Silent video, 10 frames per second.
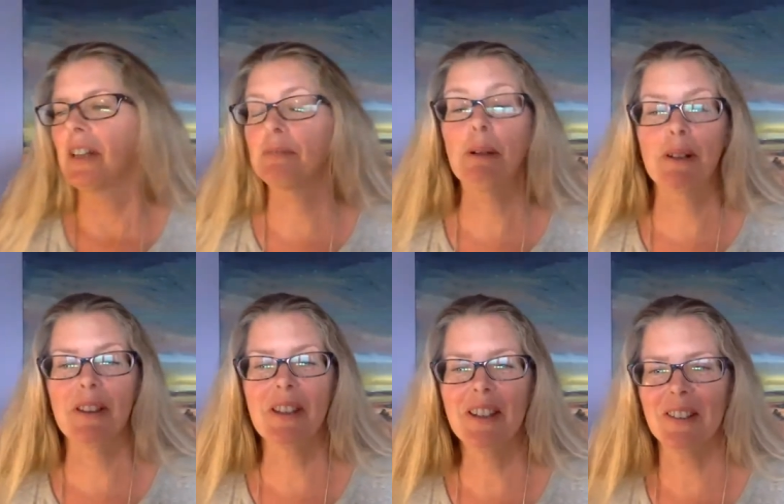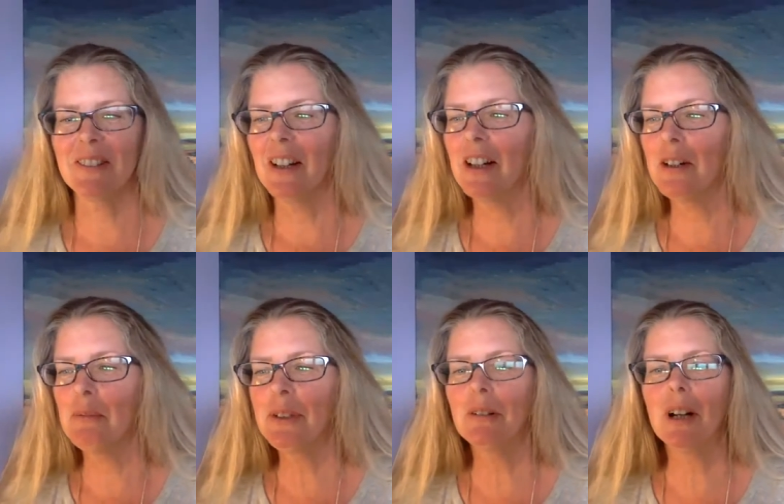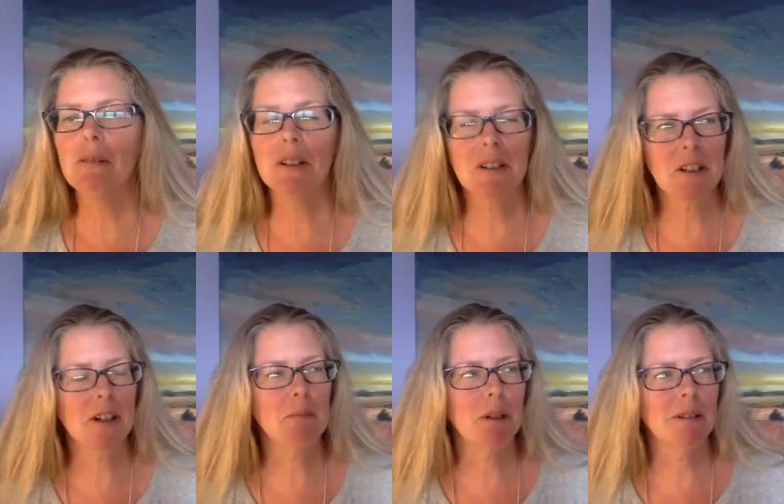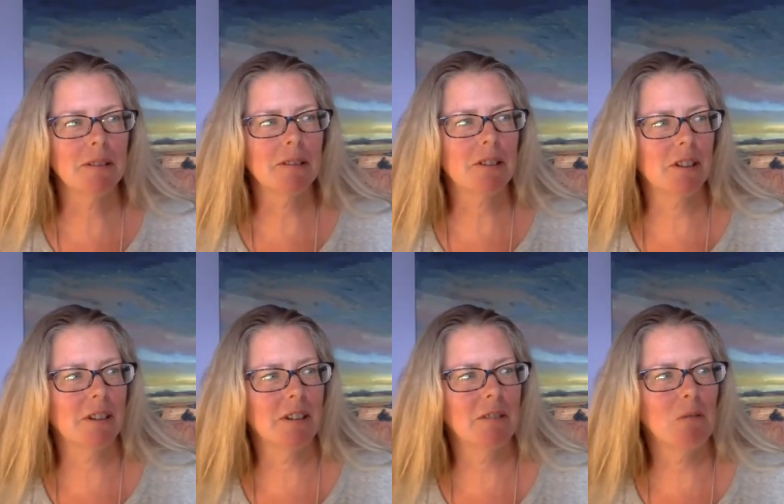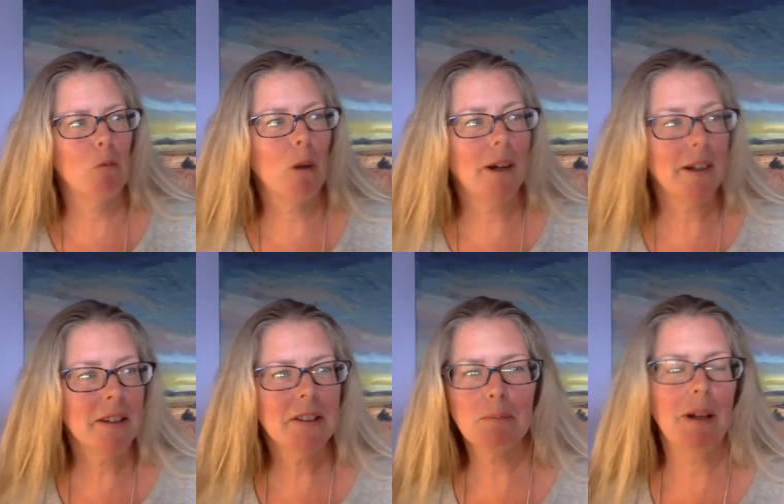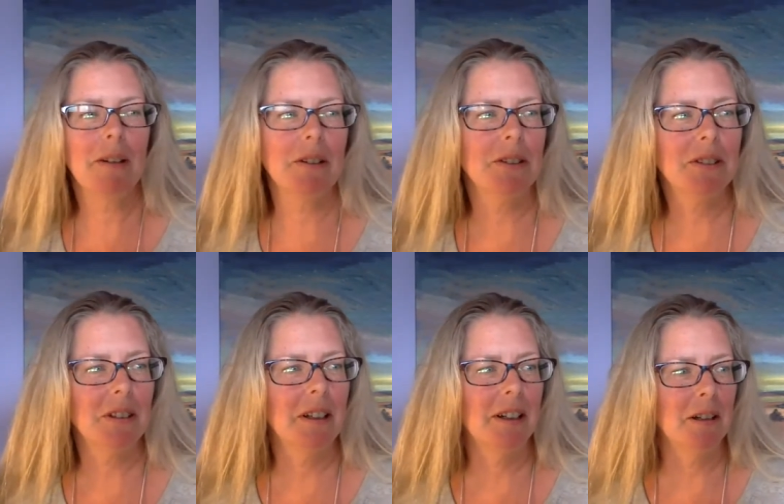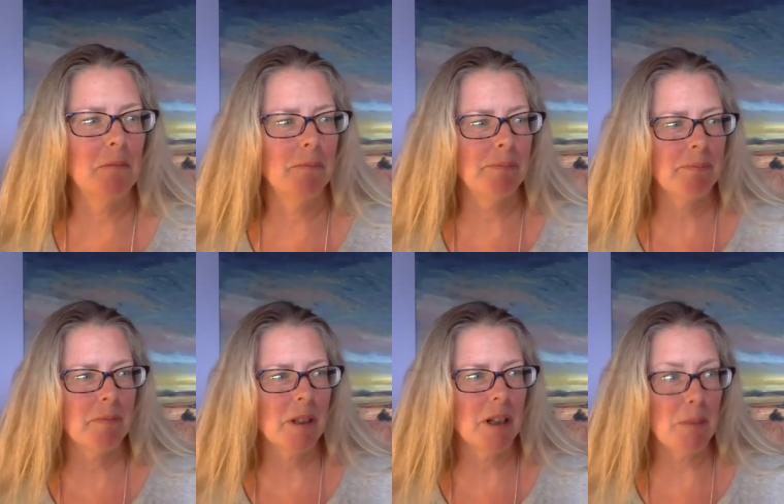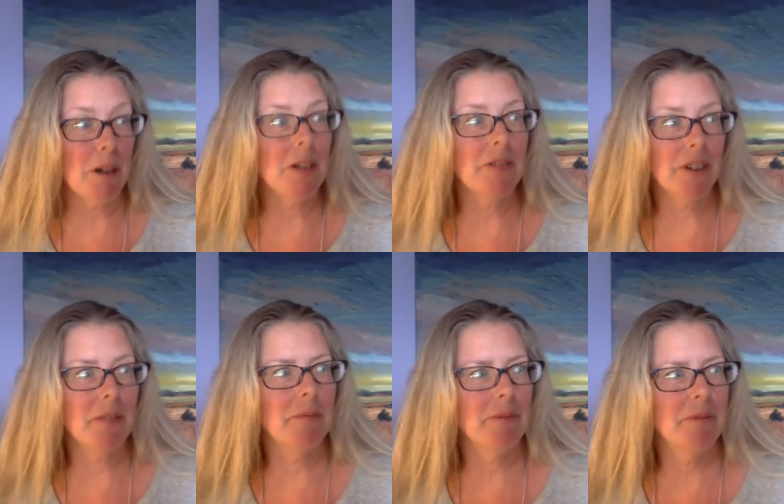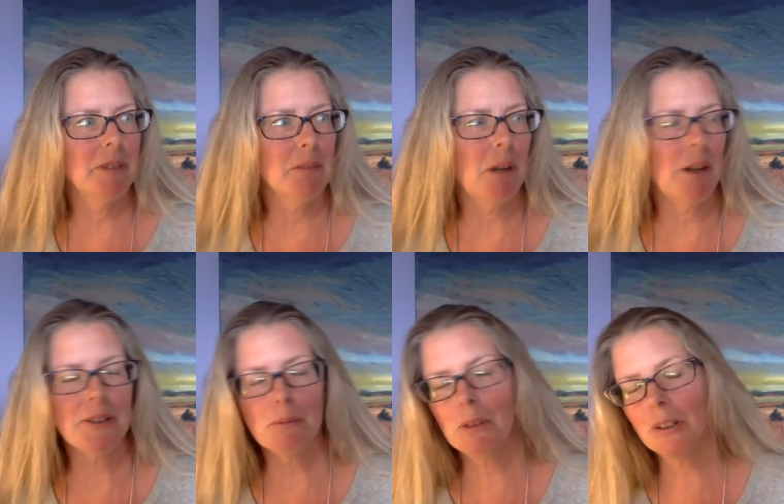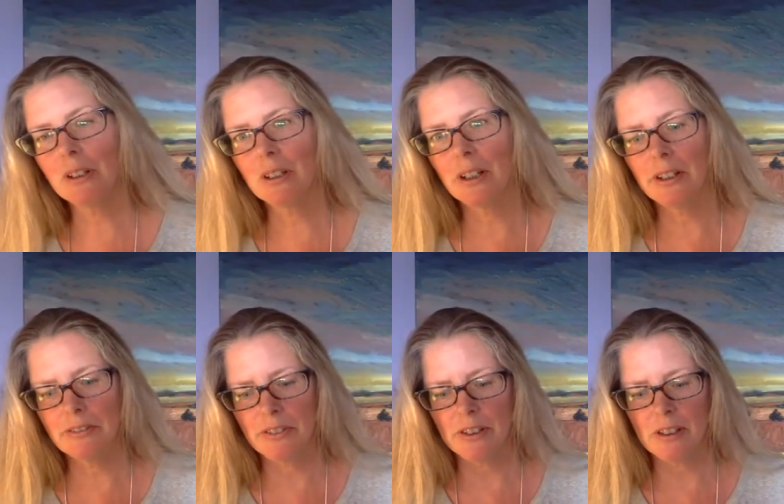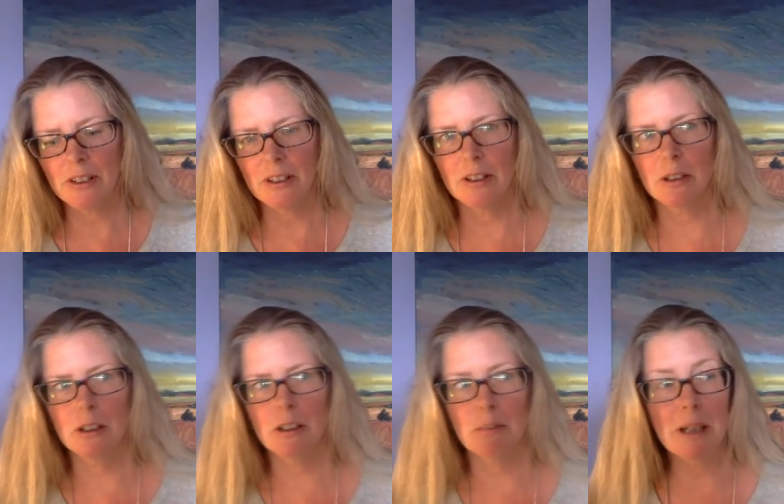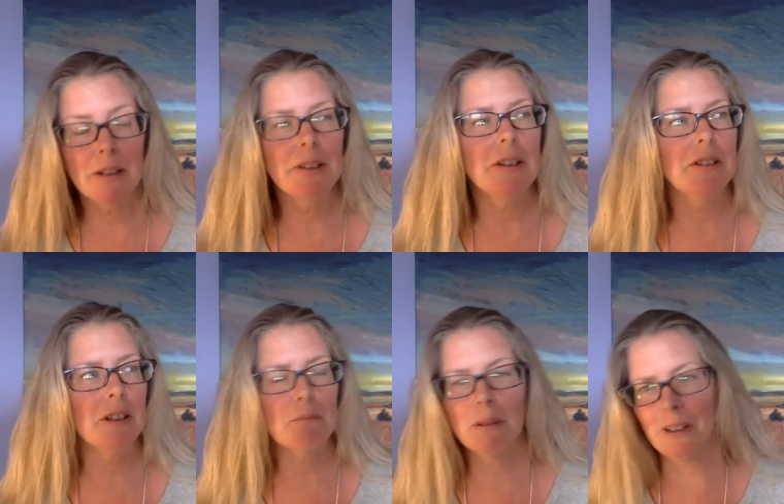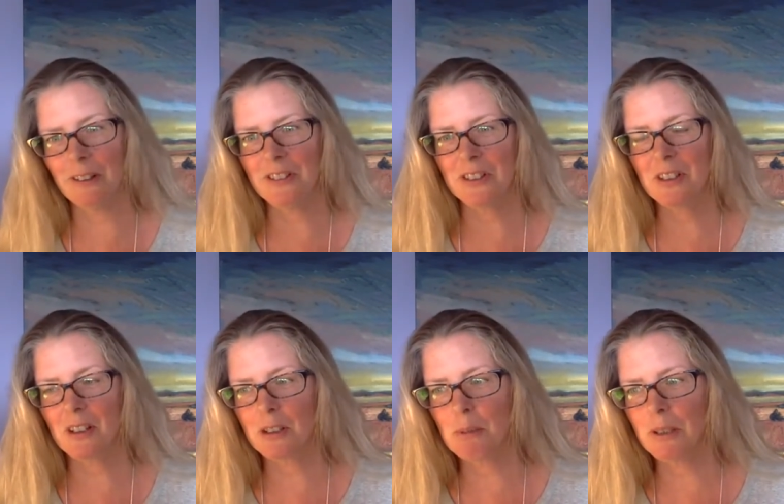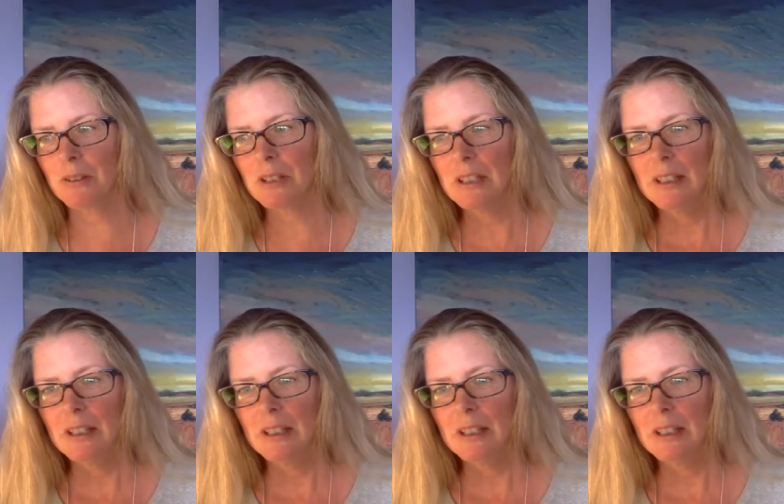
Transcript: That's better, thank you. So I wanted to talk about why this matters, apart from the possibility of the penalties that Paul just talked about.